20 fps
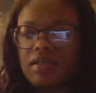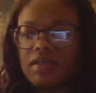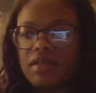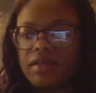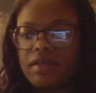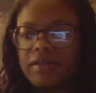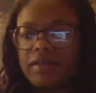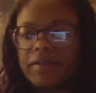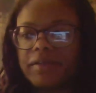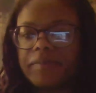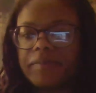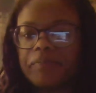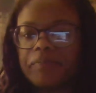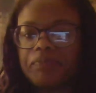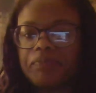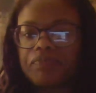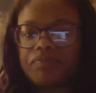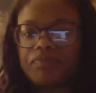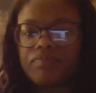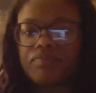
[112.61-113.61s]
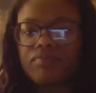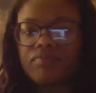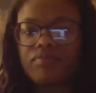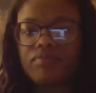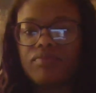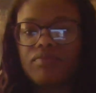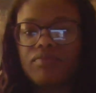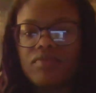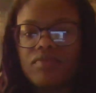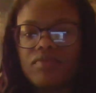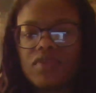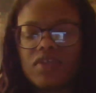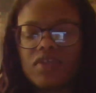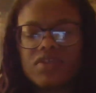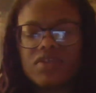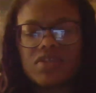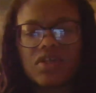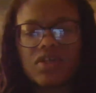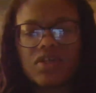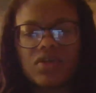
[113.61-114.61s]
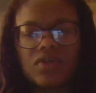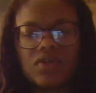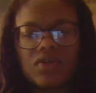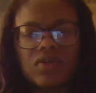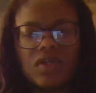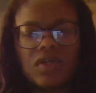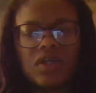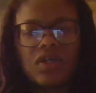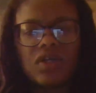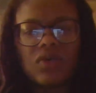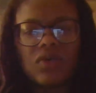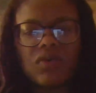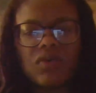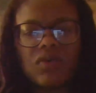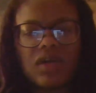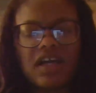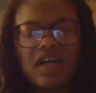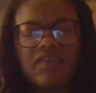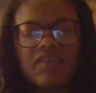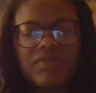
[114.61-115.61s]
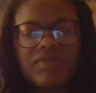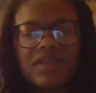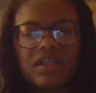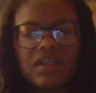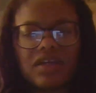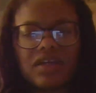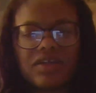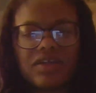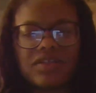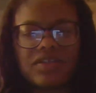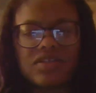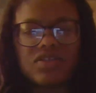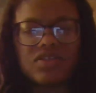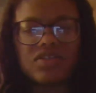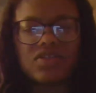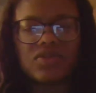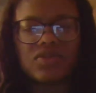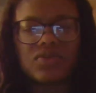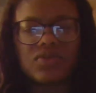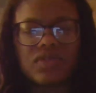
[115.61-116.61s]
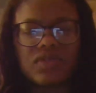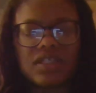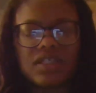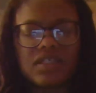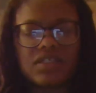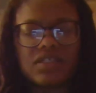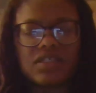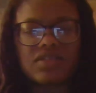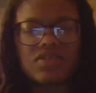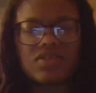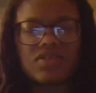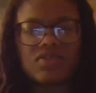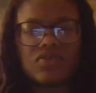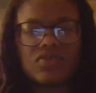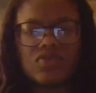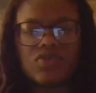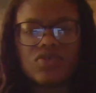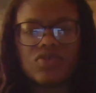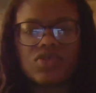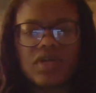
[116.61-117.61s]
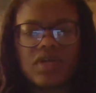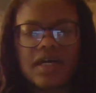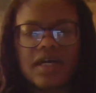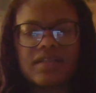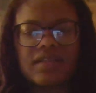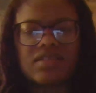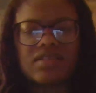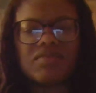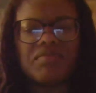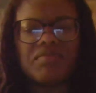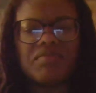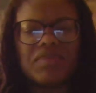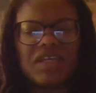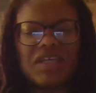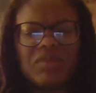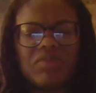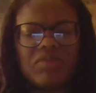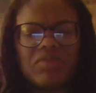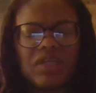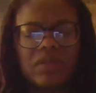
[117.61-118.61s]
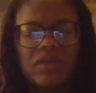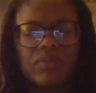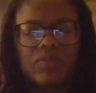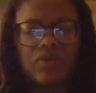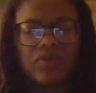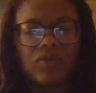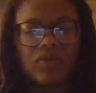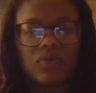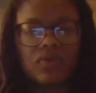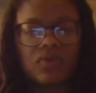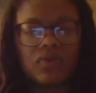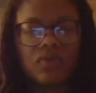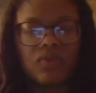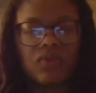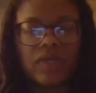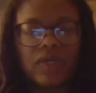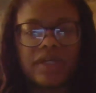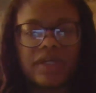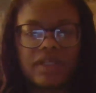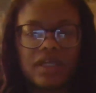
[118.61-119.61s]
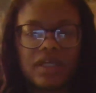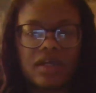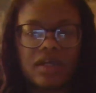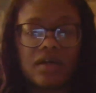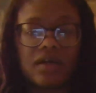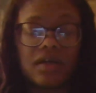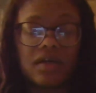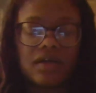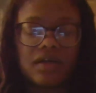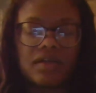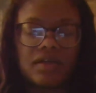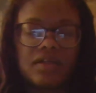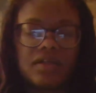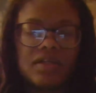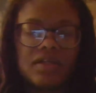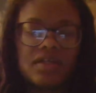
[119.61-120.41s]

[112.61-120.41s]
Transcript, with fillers: Um, so what I've been learning to do is to try to meet people where they are.